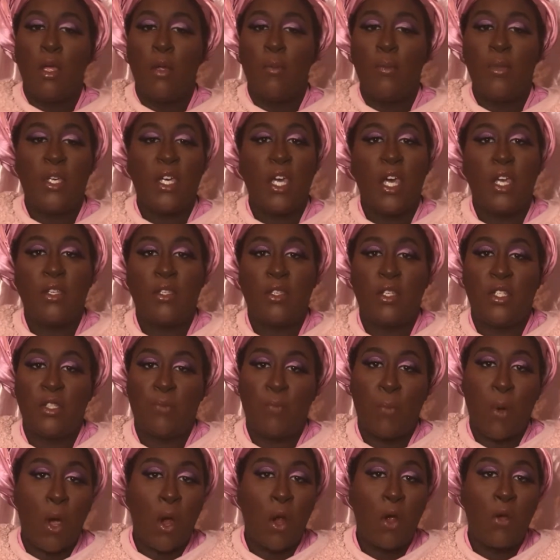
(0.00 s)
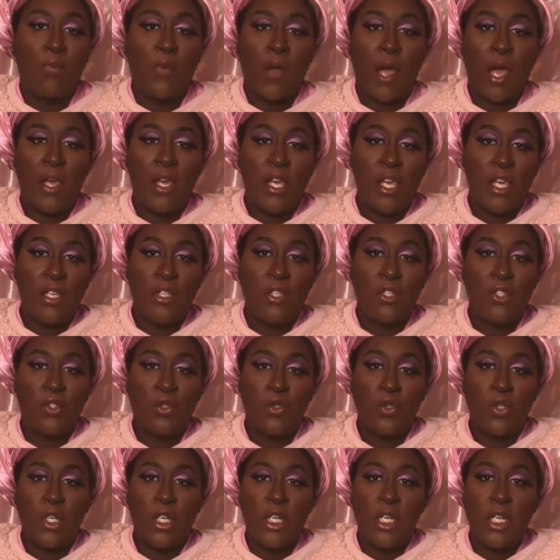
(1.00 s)
because it's part of our
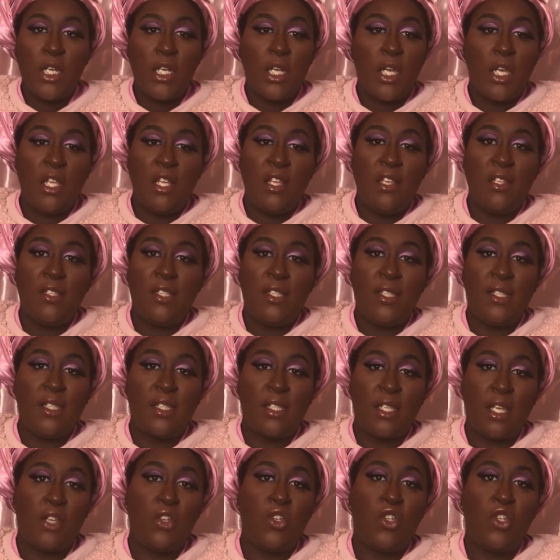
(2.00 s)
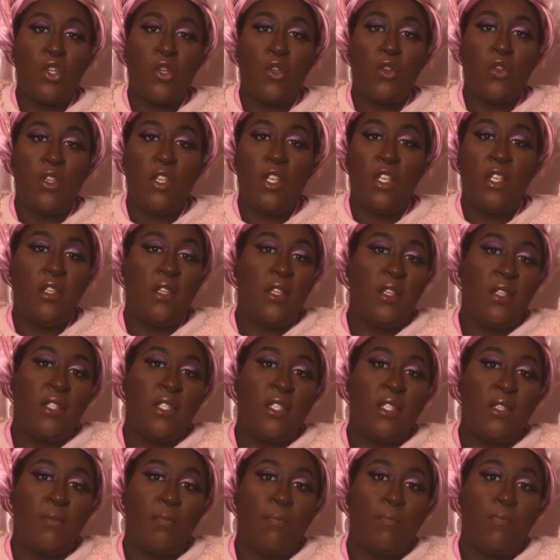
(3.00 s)
history. It is essential. It
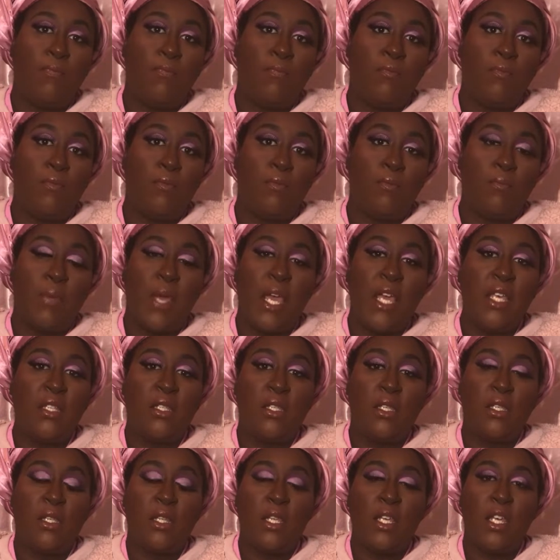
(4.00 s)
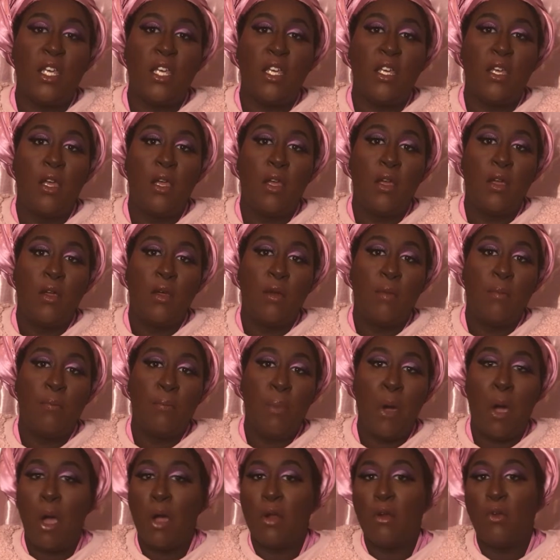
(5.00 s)
is basically
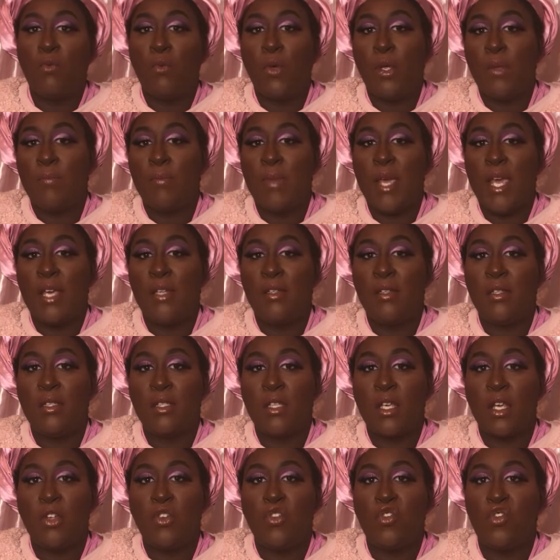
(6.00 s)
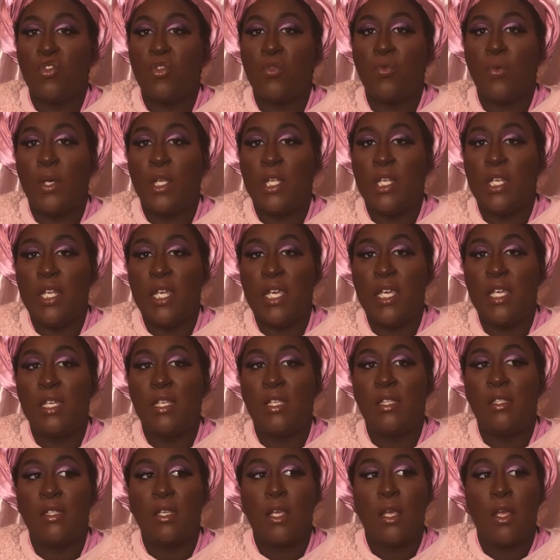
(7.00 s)
part of what made this country what it
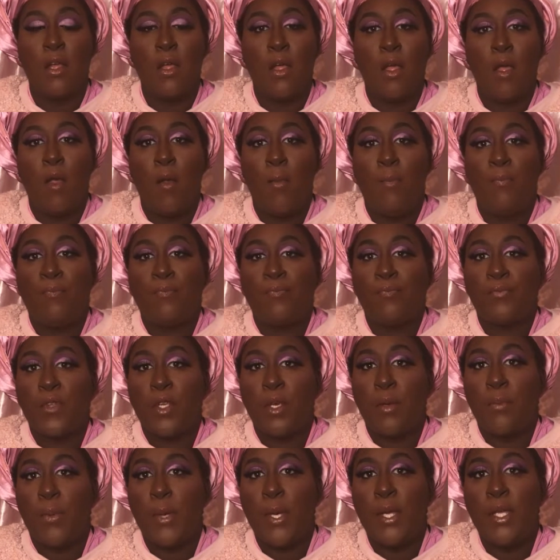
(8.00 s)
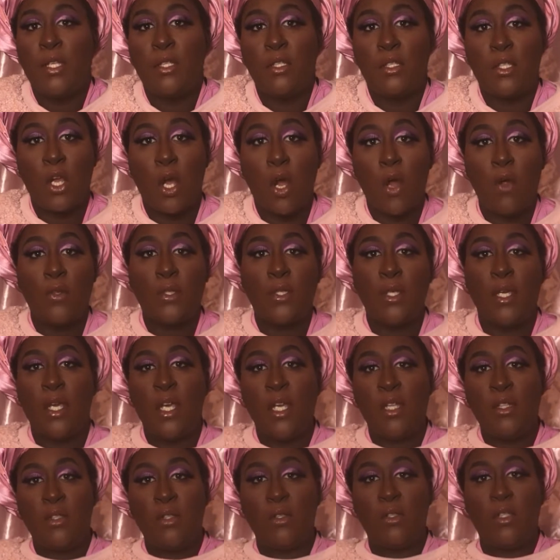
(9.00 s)
is. But in terms of
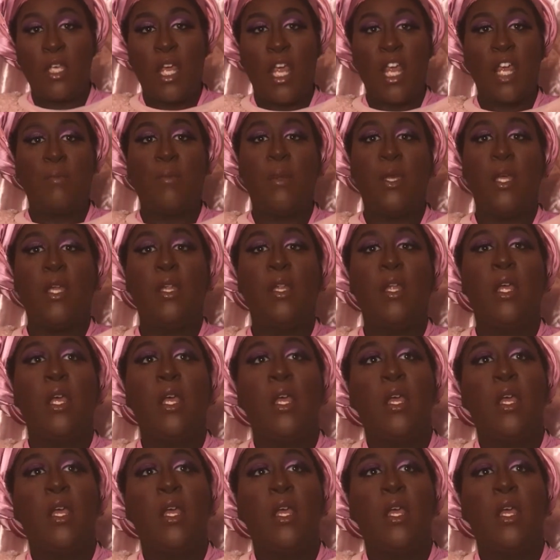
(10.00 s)
entertainment,